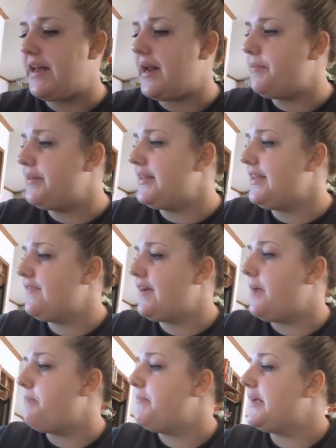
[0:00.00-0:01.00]
And I believe
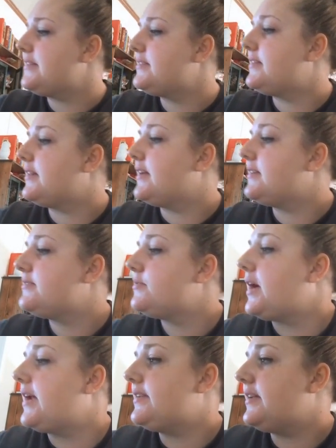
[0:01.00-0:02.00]
I mixed this.
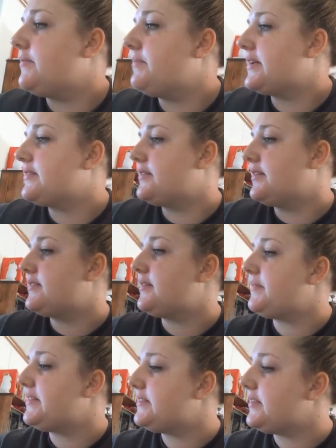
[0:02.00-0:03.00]
I did mix this.
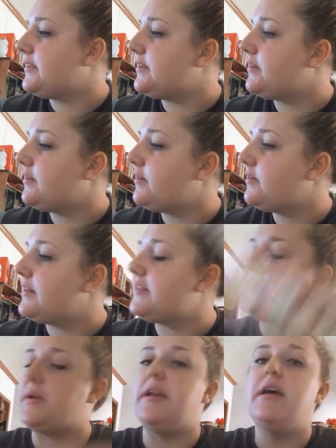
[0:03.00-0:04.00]
Let me see.
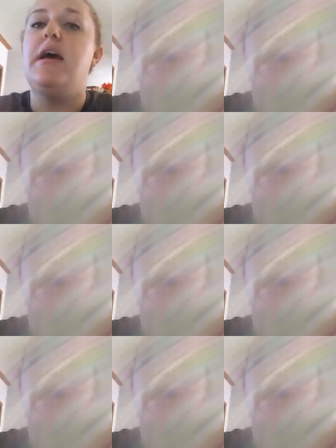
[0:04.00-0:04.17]
This one.